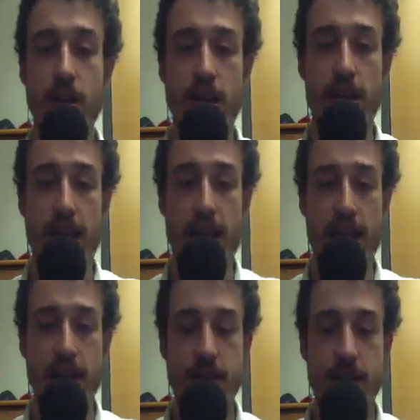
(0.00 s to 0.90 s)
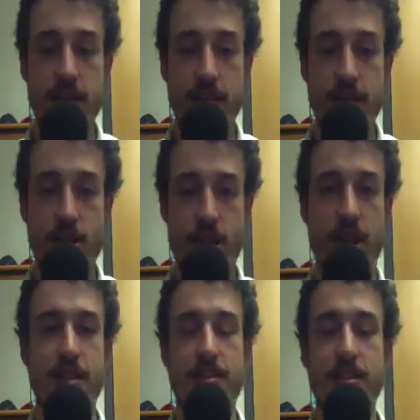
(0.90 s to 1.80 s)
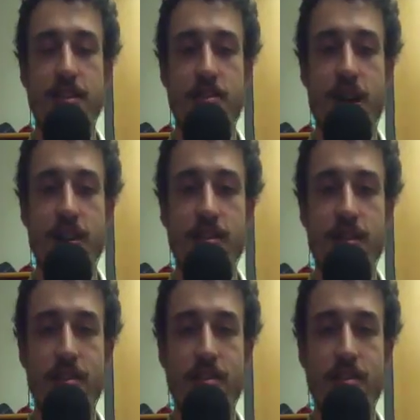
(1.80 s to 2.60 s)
And uh, so yeah, it's it's great that